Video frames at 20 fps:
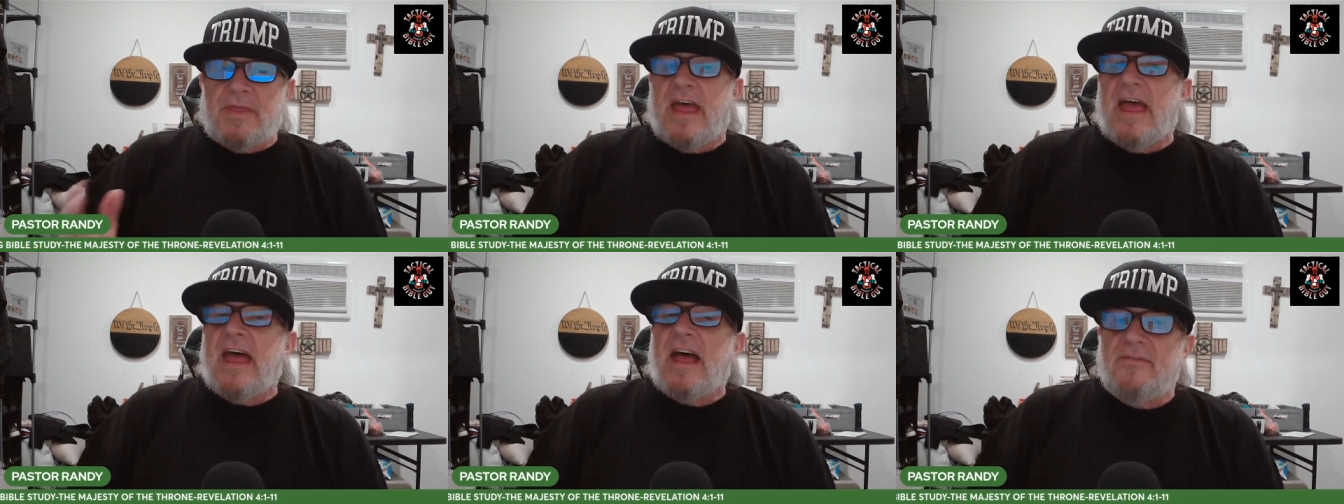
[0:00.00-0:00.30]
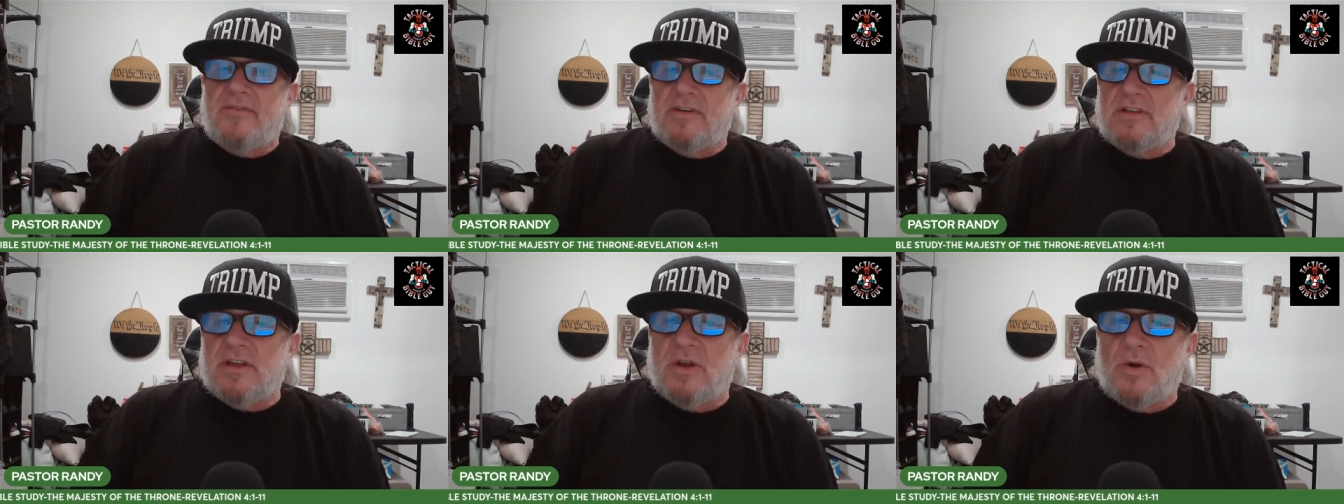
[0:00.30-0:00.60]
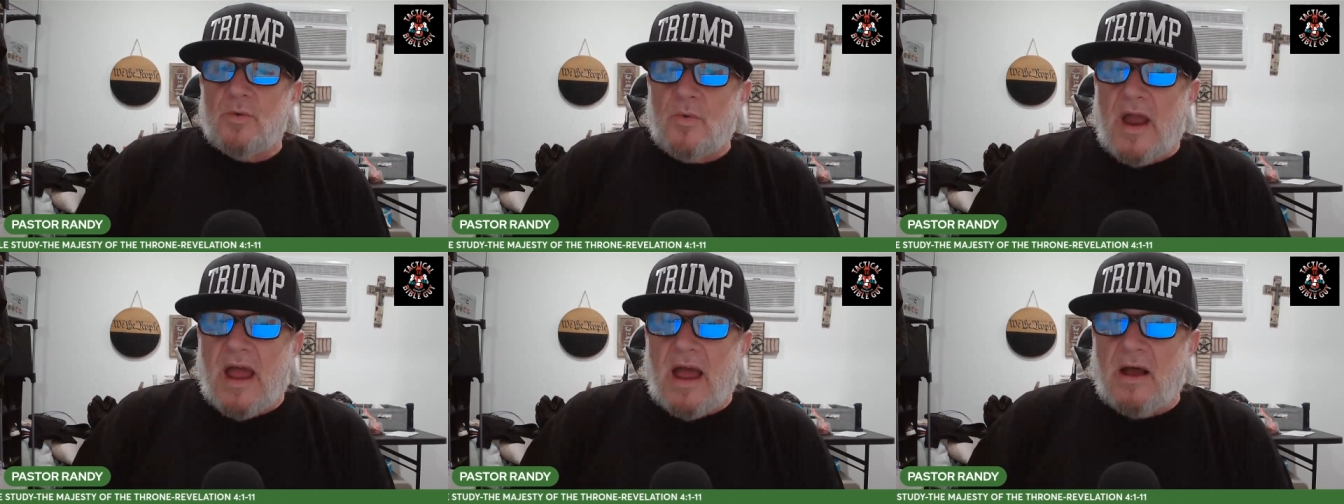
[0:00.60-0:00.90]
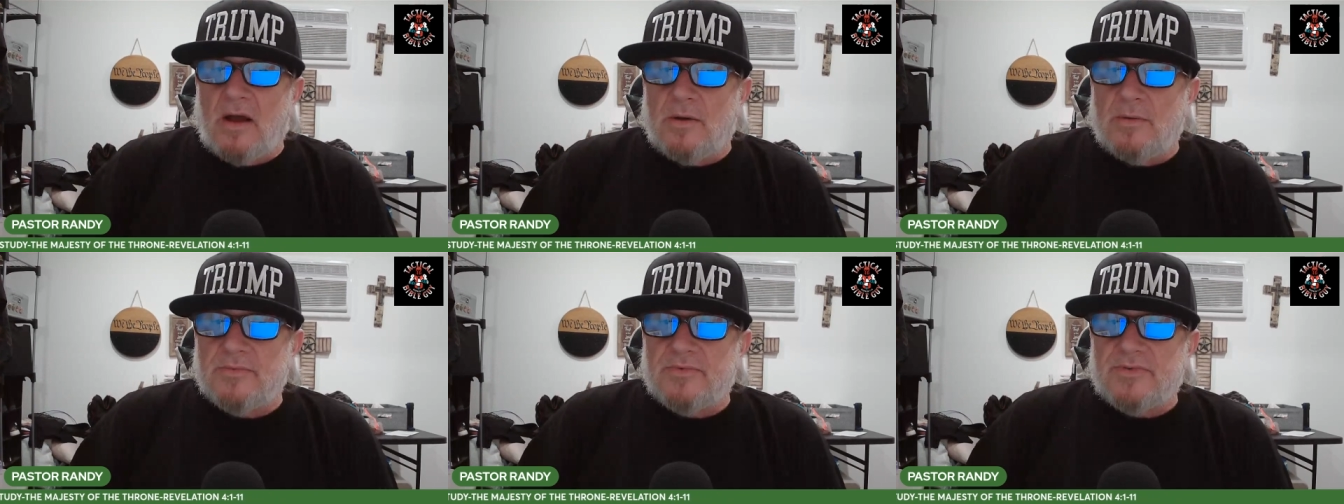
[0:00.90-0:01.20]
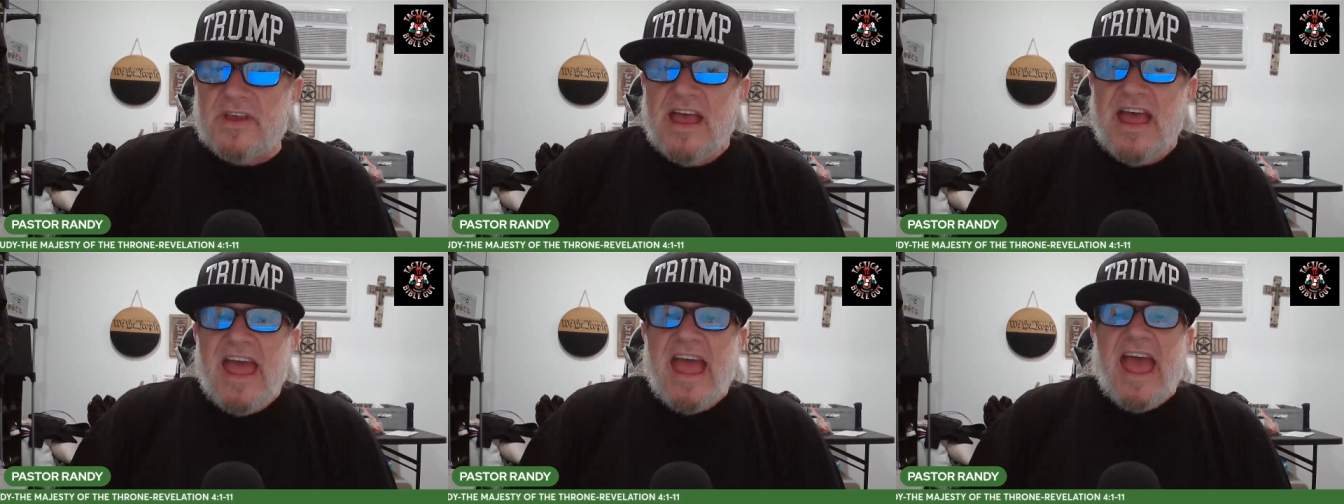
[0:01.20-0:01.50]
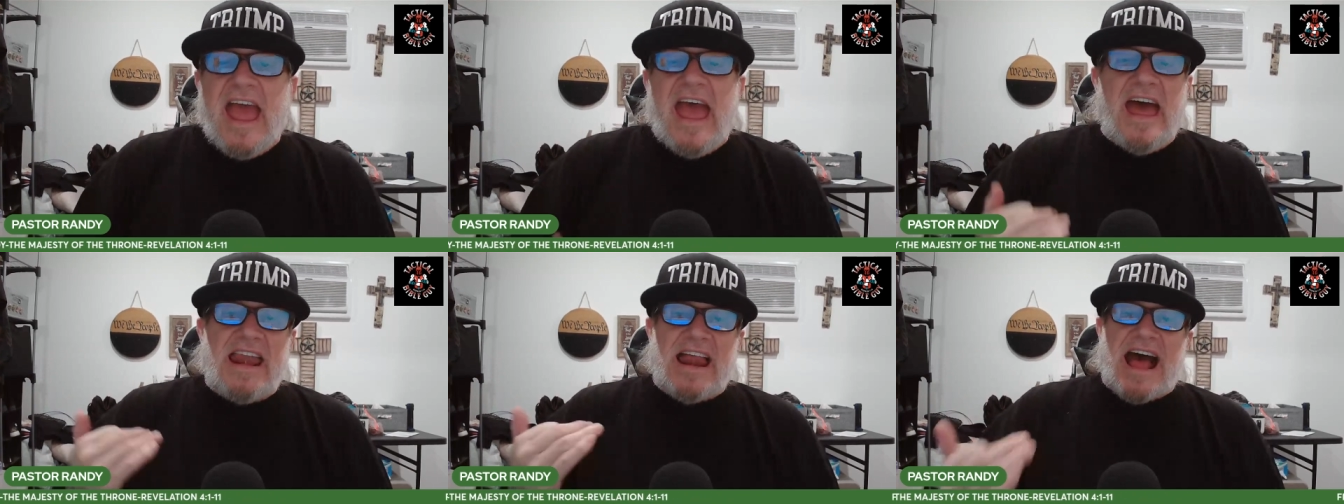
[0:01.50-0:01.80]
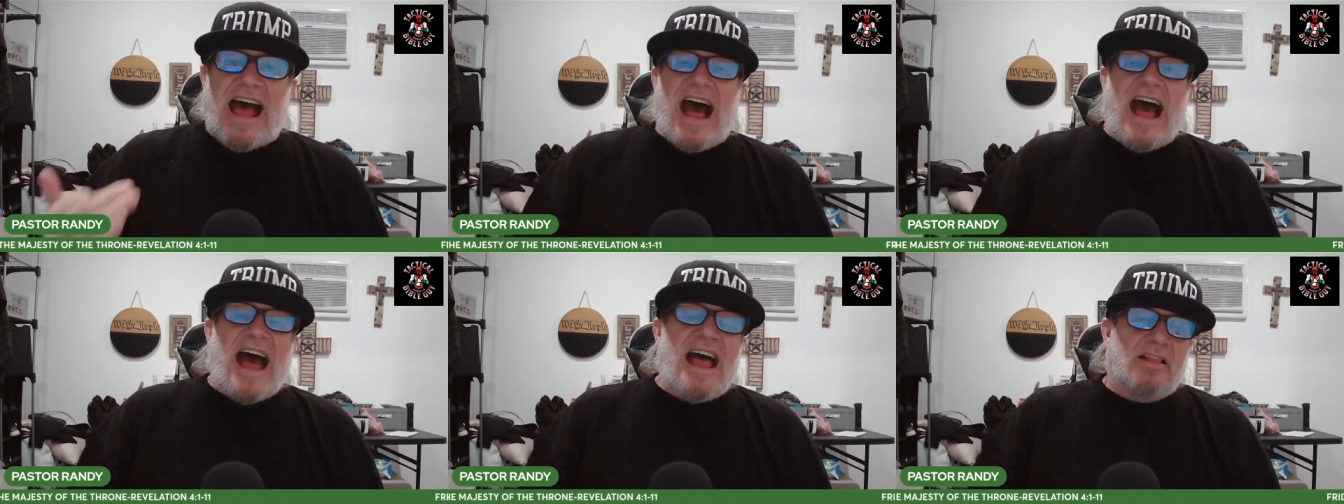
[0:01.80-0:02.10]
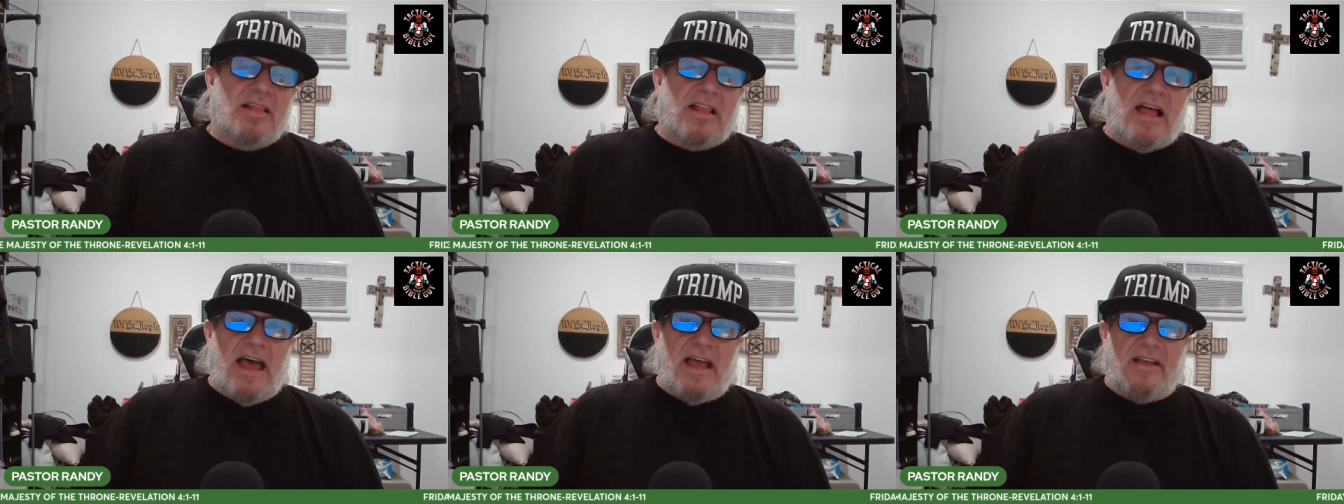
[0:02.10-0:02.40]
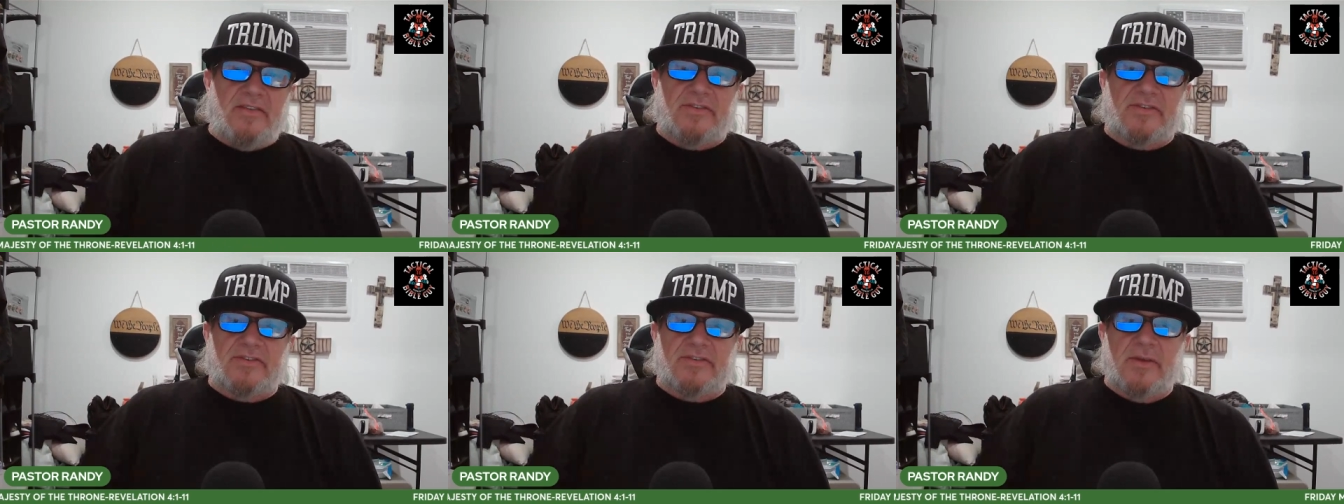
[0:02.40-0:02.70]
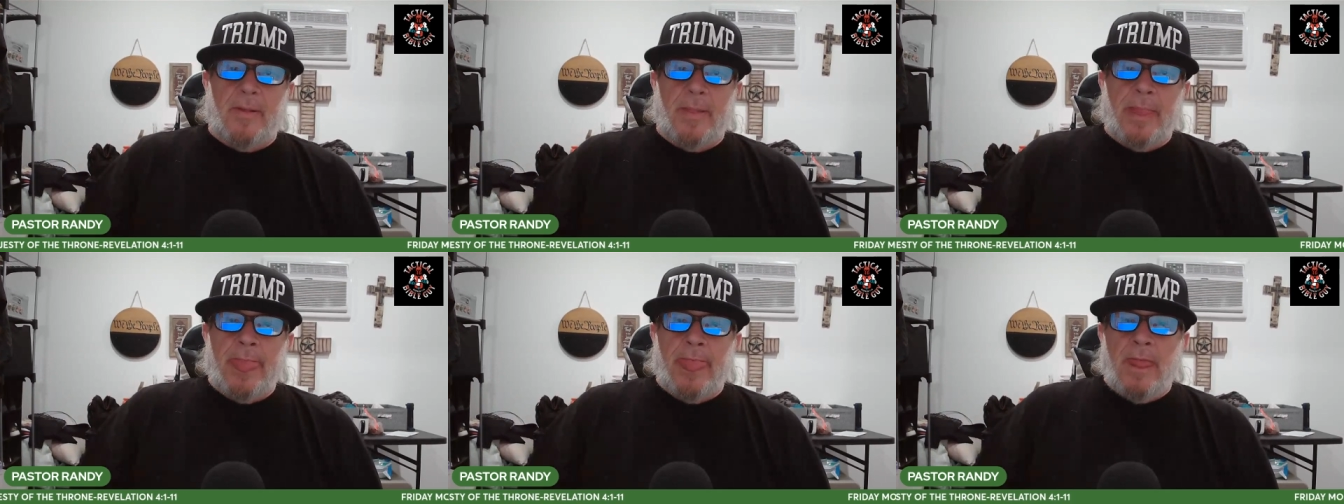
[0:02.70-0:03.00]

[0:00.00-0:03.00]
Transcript: the heavenly realms and highlights